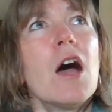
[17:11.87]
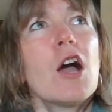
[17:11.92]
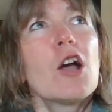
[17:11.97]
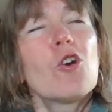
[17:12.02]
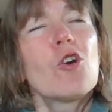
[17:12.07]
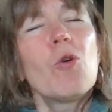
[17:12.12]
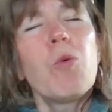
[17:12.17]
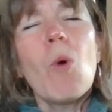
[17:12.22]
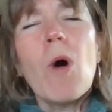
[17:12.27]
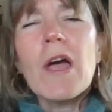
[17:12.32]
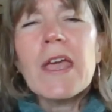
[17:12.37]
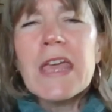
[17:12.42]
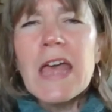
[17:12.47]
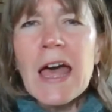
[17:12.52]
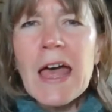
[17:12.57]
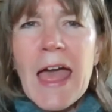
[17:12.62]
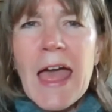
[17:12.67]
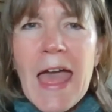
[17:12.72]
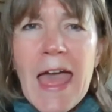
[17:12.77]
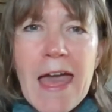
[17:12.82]
quite
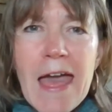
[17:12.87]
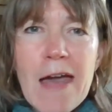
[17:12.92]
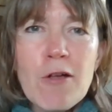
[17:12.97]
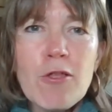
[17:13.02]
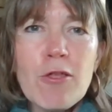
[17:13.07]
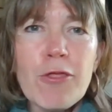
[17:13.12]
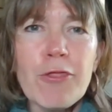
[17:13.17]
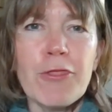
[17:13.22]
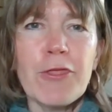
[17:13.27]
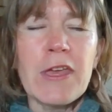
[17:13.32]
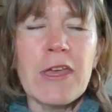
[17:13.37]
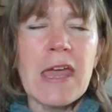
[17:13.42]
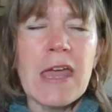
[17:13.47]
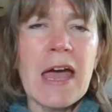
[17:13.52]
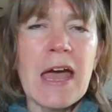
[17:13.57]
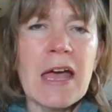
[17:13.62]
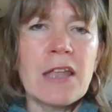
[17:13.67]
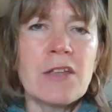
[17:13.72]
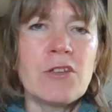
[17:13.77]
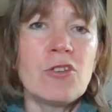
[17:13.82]
a healthy
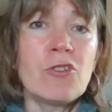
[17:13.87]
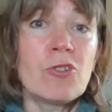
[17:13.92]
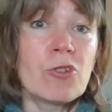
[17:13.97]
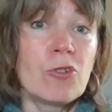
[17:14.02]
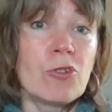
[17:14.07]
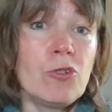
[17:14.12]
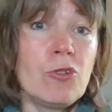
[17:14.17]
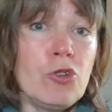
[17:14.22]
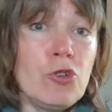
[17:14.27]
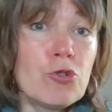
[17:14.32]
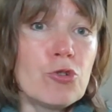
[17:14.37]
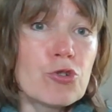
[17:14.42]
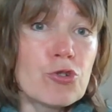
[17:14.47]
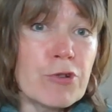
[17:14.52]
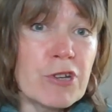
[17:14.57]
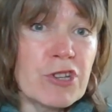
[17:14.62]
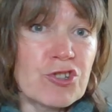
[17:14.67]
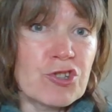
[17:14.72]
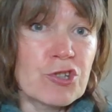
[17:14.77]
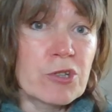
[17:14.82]
and
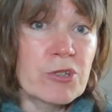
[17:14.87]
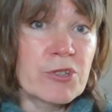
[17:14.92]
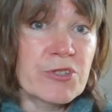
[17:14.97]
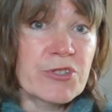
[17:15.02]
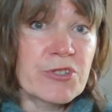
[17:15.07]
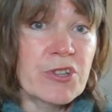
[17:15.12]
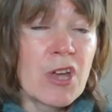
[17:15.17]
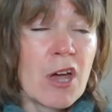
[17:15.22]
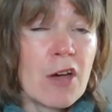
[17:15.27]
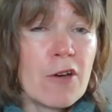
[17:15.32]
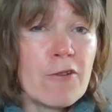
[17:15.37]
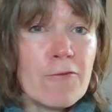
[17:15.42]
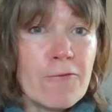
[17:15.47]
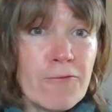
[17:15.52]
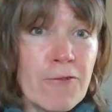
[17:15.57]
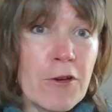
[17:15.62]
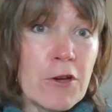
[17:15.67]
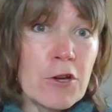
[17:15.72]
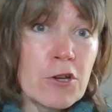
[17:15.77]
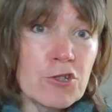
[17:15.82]
nutritious
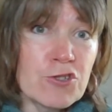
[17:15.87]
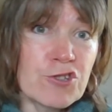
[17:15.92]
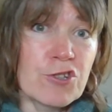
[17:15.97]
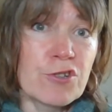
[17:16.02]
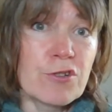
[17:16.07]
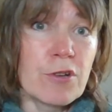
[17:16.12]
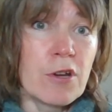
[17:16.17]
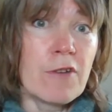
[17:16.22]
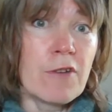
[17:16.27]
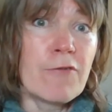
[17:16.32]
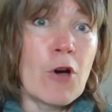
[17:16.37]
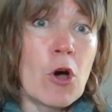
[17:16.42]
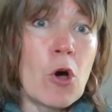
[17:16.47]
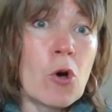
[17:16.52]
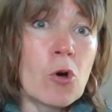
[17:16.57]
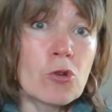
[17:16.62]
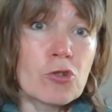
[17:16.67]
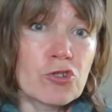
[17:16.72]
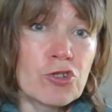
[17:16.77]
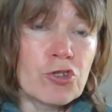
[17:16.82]
version of a
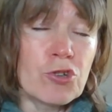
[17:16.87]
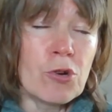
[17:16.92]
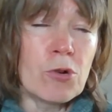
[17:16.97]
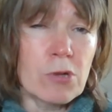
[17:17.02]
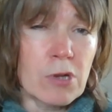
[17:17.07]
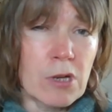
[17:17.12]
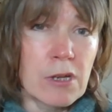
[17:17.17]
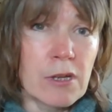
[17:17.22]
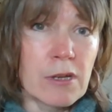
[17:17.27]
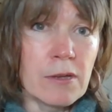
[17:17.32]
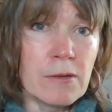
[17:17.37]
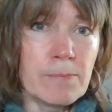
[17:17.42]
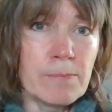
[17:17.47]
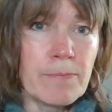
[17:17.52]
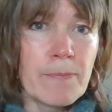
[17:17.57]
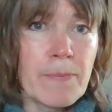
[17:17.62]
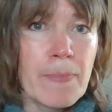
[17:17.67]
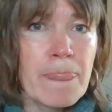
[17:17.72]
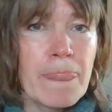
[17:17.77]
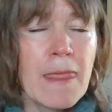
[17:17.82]
hot chocolate,
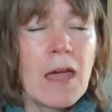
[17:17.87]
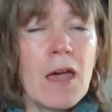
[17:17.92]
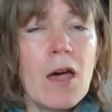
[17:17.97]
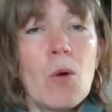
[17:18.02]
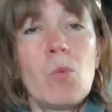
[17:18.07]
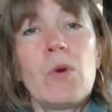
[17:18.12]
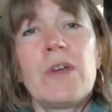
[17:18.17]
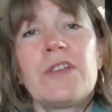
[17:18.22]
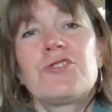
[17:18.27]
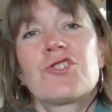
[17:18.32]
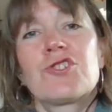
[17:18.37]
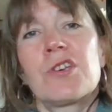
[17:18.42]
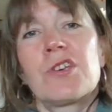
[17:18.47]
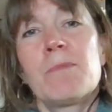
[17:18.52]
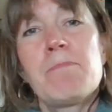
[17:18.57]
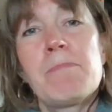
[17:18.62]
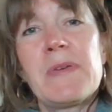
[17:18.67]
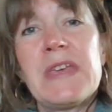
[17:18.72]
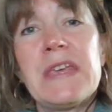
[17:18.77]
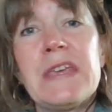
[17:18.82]
which
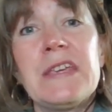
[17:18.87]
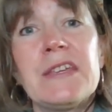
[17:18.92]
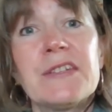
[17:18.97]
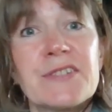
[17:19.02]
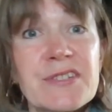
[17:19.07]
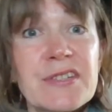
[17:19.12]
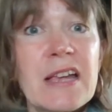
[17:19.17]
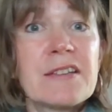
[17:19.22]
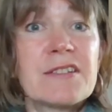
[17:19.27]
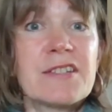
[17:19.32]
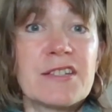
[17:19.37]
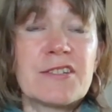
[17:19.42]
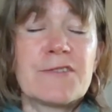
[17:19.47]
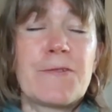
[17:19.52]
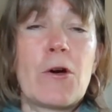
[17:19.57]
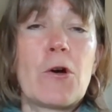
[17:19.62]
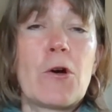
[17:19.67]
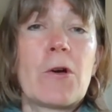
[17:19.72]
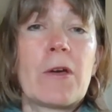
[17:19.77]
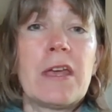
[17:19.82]
can be
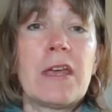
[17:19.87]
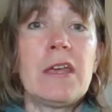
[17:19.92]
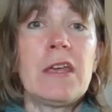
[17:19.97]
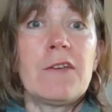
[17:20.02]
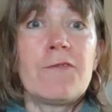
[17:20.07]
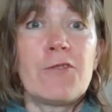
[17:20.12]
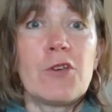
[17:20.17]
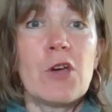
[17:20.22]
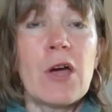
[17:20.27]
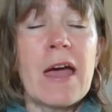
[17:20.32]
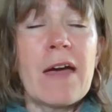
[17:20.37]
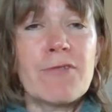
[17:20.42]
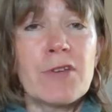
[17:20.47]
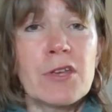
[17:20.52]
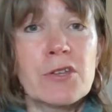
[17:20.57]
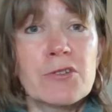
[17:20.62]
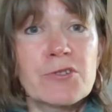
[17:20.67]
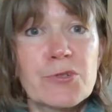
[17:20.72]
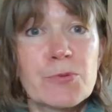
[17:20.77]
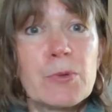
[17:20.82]
satisfying if you're
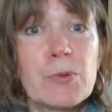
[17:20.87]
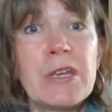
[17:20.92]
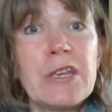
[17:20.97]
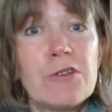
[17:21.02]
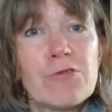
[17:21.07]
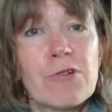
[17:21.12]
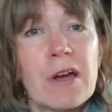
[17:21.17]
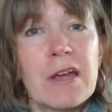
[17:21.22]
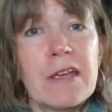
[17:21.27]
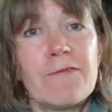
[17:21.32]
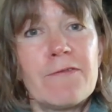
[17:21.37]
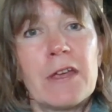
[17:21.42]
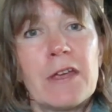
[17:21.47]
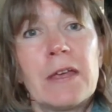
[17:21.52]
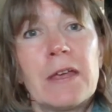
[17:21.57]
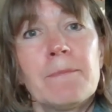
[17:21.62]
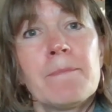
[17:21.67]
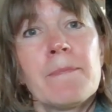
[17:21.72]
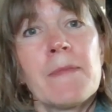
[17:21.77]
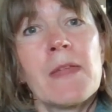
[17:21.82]
having a sweet
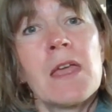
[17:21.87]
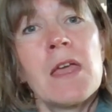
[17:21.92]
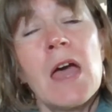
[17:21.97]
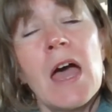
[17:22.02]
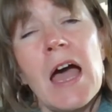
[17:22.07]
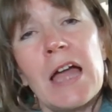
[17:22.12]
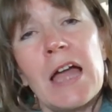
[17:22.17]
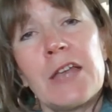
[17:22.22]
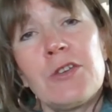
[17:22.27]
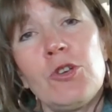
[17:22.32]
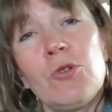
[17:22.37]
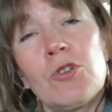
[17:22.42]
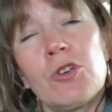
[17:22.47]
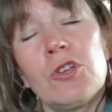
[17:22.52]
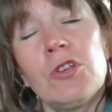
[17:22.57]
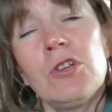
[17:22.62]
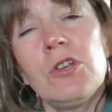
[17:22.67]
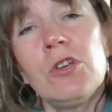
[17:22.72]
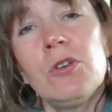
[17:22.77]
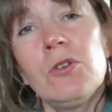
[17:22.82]
craving. And you
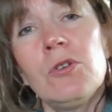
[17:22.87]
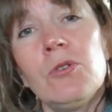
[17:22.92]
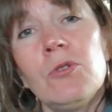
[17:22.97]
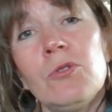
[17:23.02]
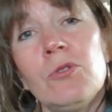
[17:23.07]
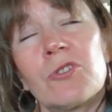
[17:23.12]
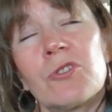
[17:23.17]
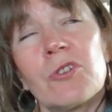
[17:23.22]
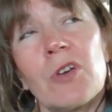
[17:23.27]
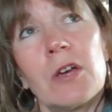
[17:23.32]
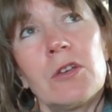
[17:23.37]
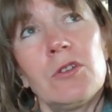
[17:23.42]
can use